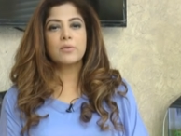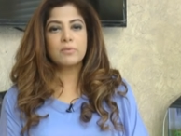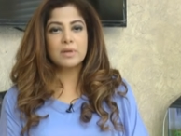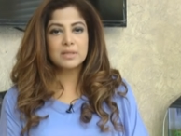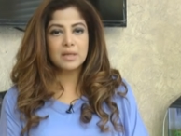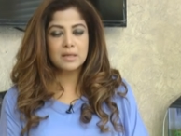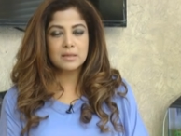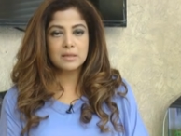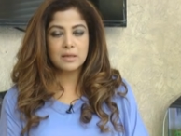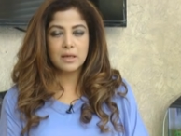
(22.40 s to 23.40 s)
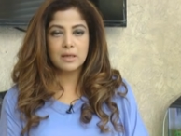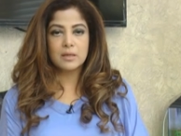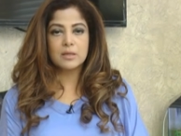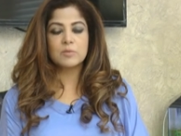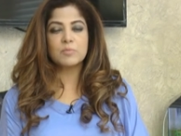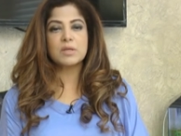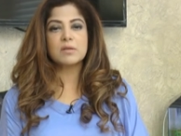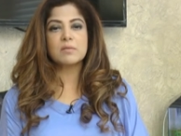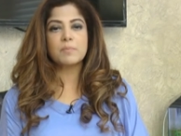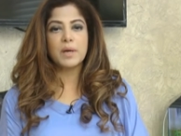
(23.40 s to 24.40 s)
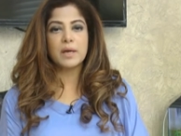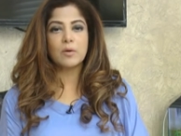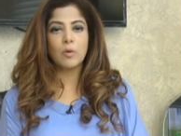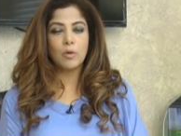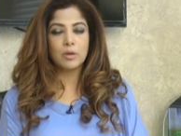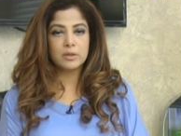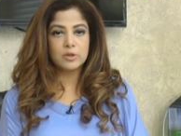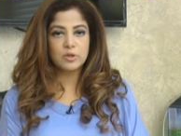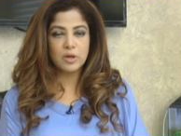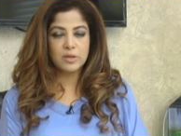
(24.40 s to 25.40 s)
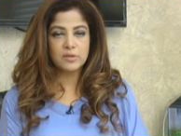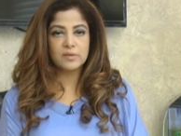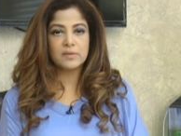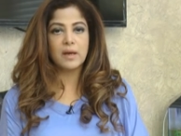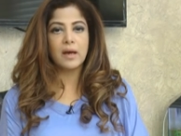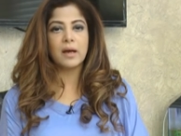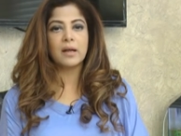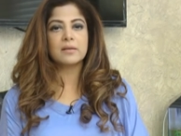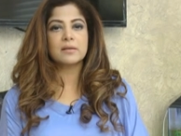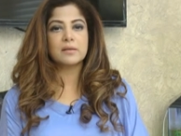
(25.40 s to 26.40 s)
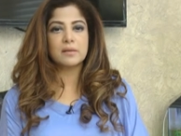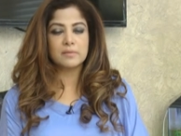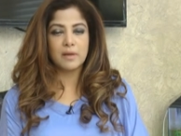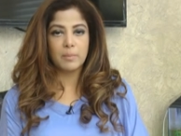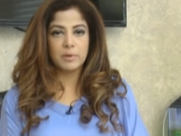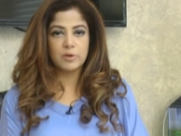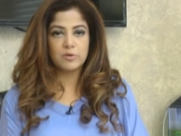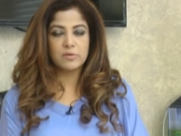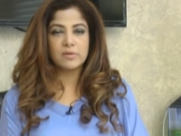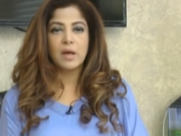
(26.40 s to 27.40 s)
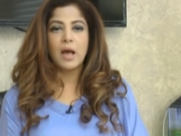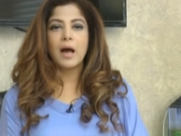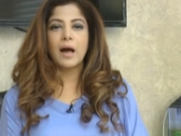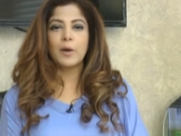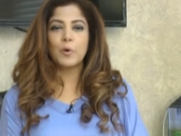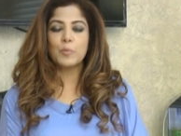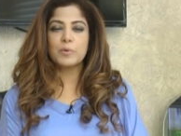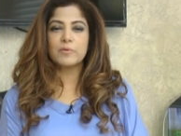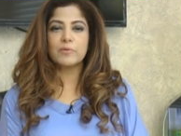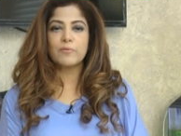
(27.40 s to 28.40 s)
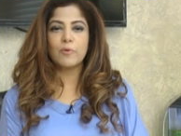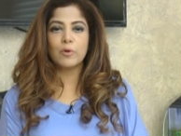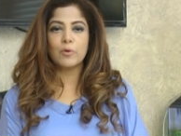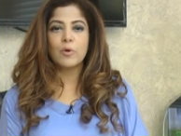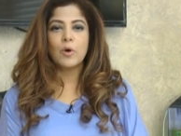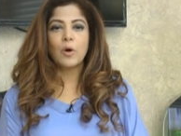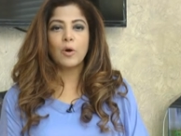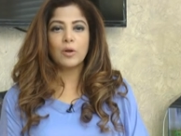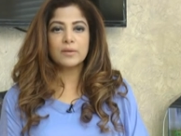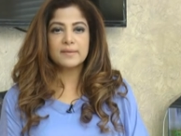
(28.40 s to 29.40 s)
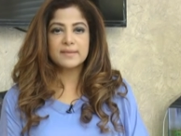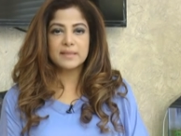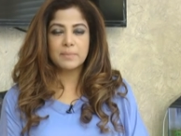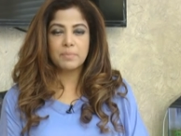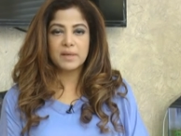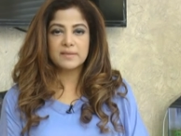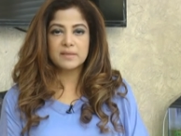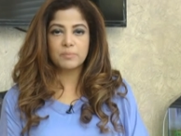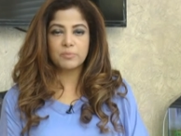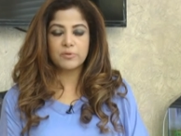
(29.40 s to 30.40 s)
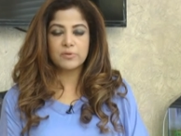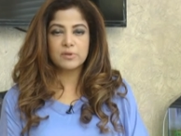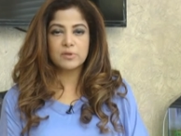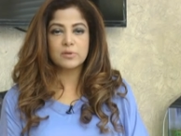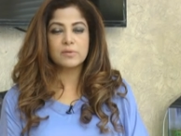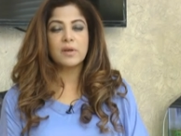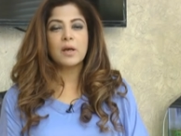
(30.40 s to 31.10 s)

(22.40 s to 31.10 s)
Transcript: retake it again. It means paying all the charges and the examinations. I hope you will follow all the step-by-step -step procedures,